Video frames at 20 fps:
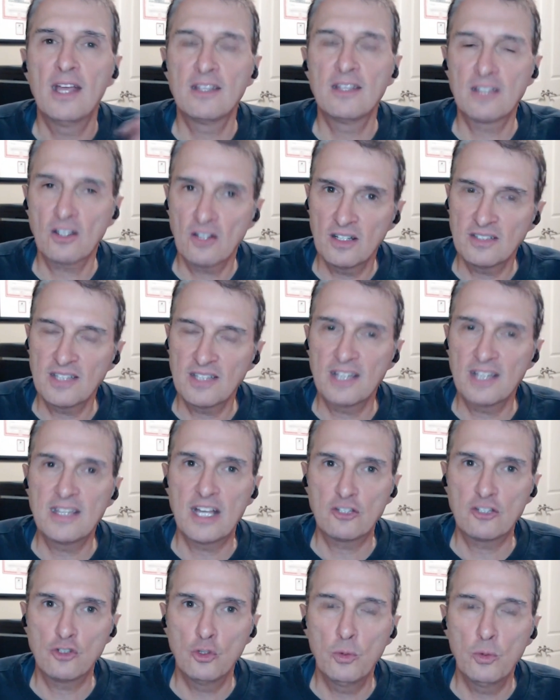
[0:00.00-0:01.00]
is I could have said
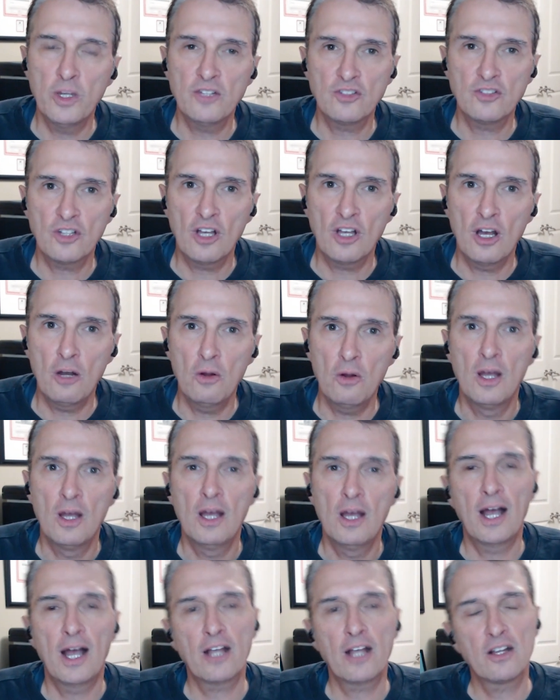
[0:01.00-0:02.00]
that 2 weeks ago.
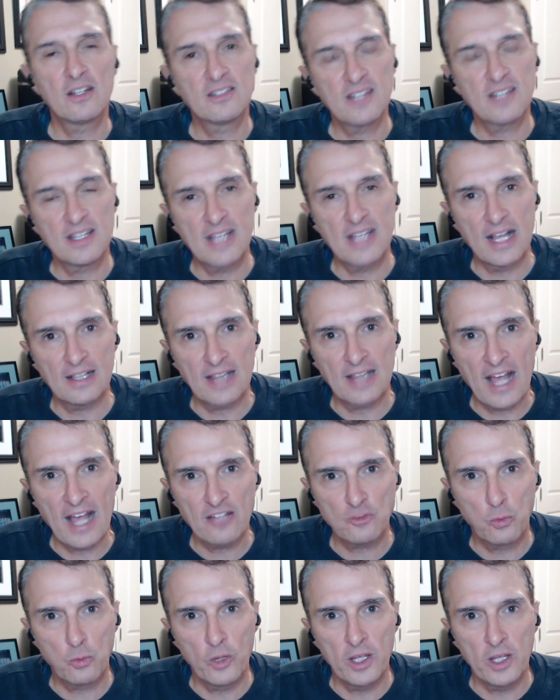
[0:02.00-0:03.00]
I could have said that
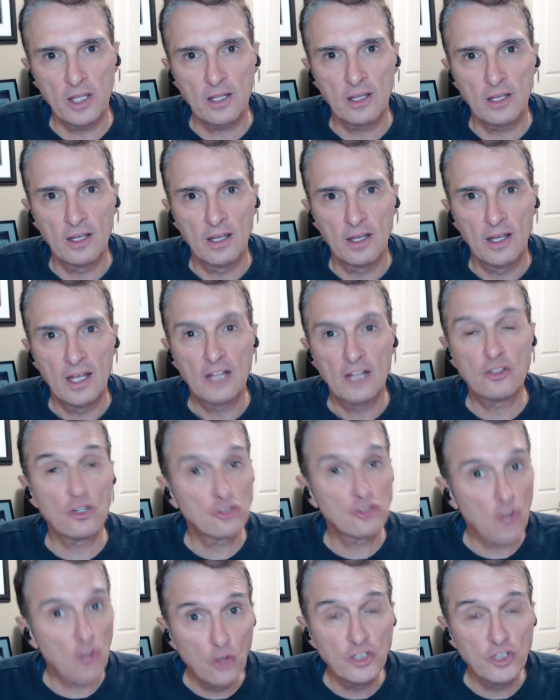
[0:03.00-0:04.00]
last week.
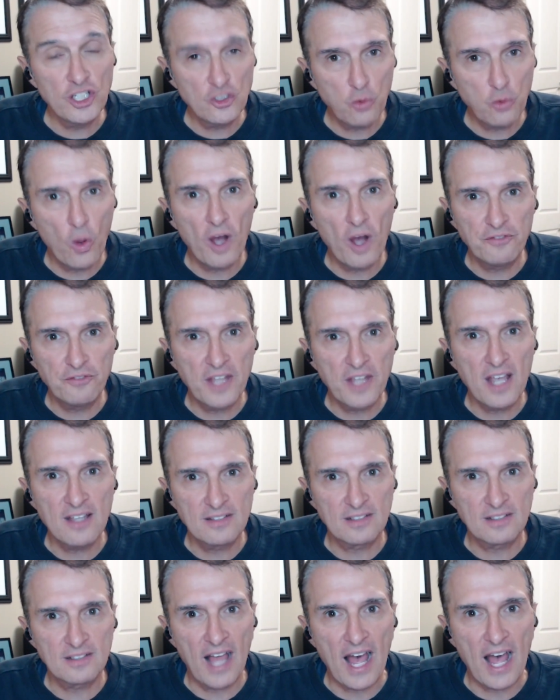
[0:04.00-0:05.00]
There's only 12
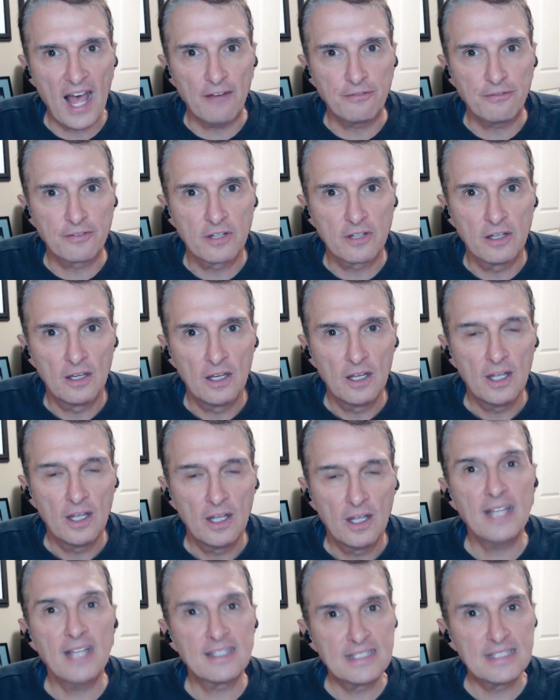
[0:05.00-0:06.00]
days left.
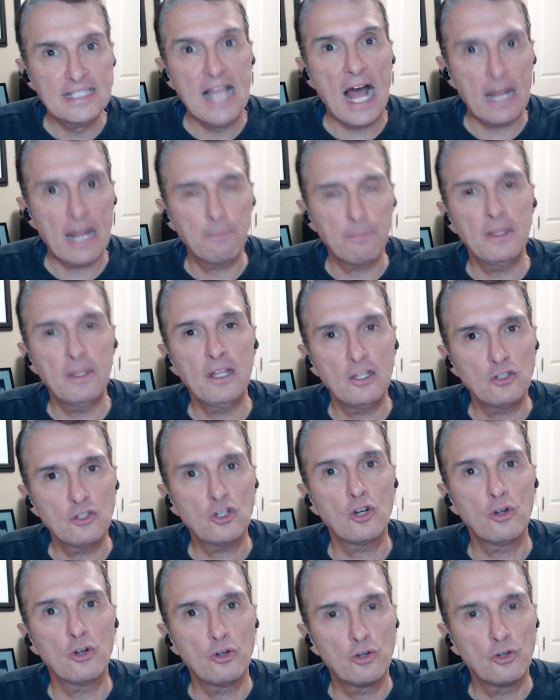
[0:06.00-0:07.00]
It's not being
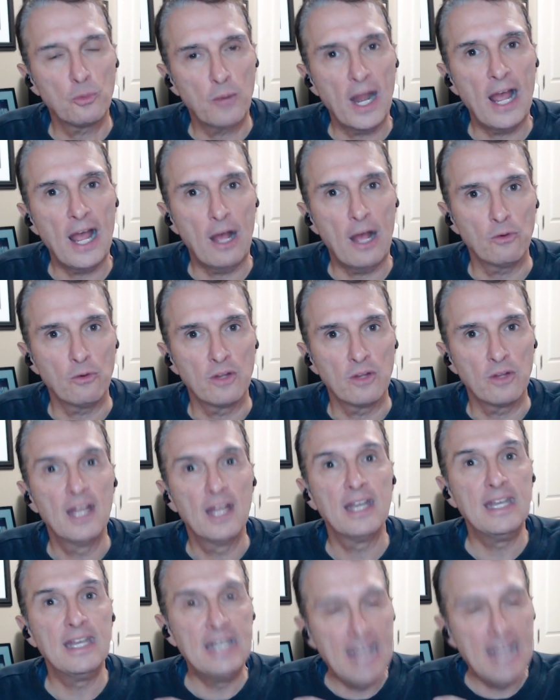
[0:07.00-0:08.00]
turned around.
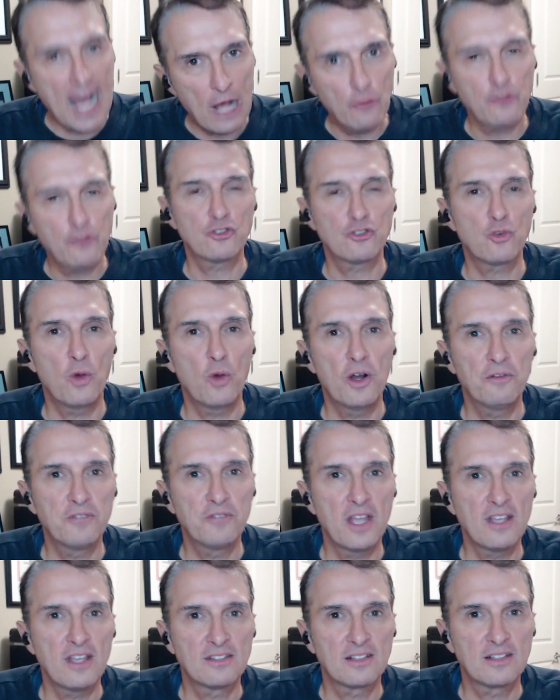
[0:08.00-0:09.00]
Now there's
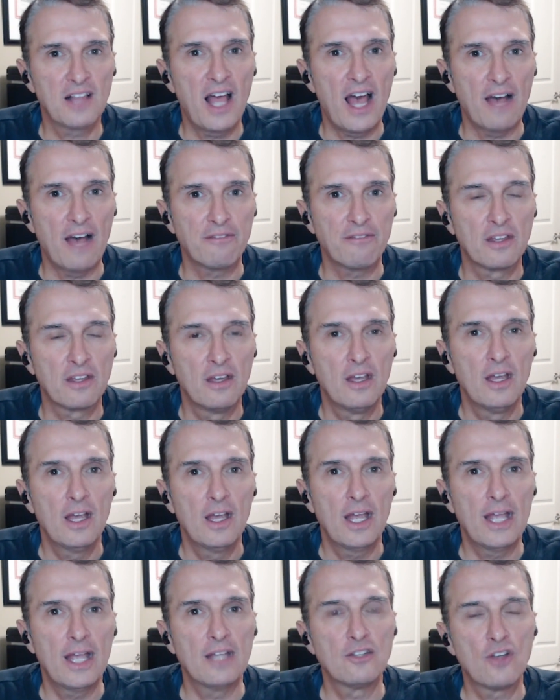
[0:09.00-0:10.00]
12 days left.
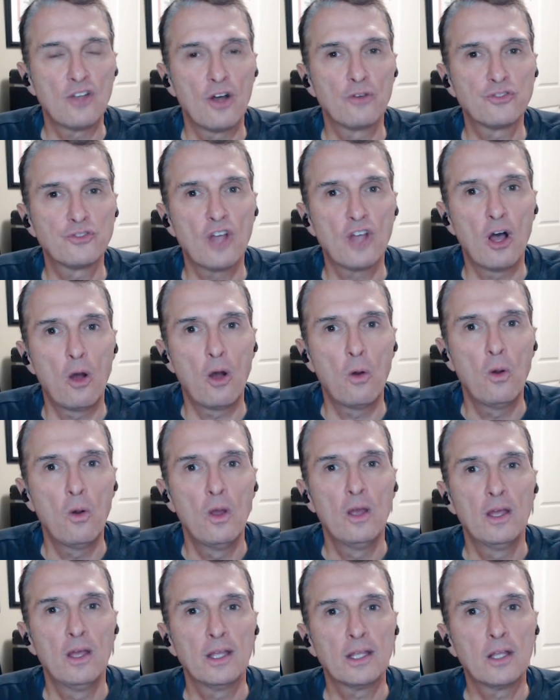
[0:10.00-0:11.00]
And
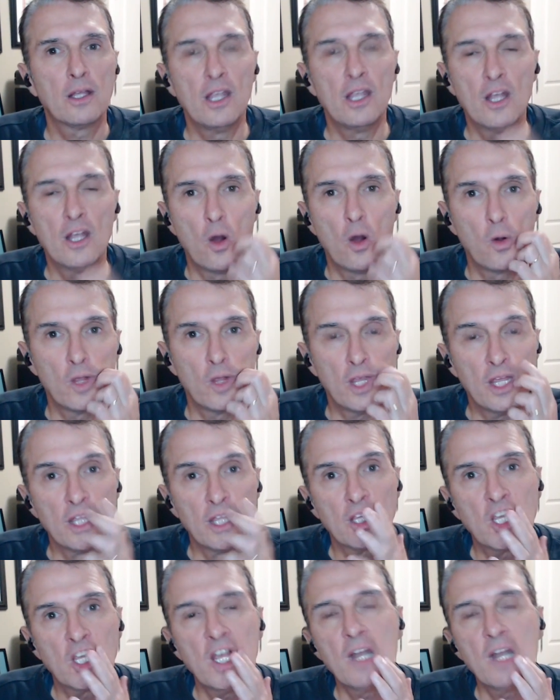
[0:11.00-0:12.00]
so,
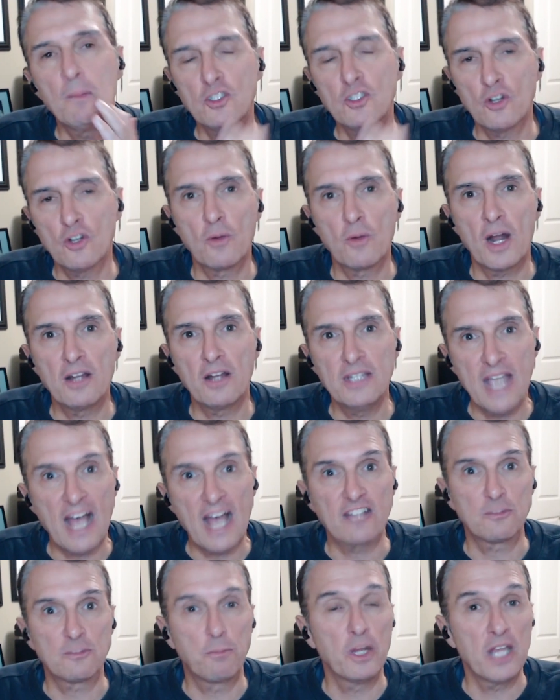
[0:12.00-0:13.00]
can it be turned around?
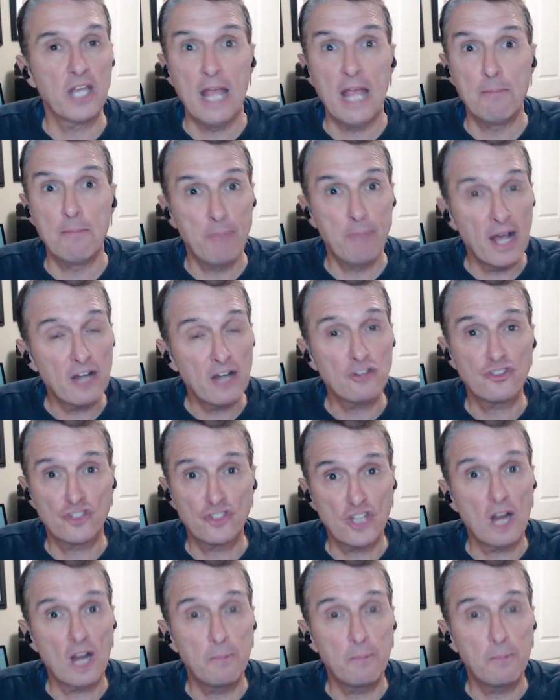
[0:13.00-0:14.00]
Yes, but it better
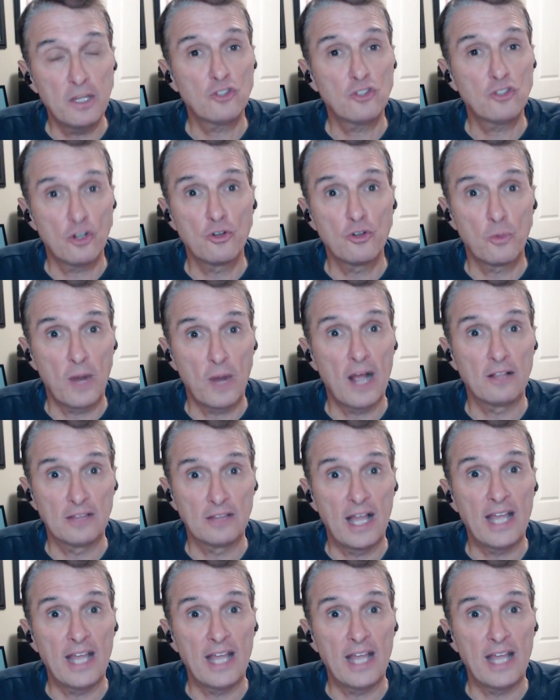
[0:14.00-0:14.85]
start being turned around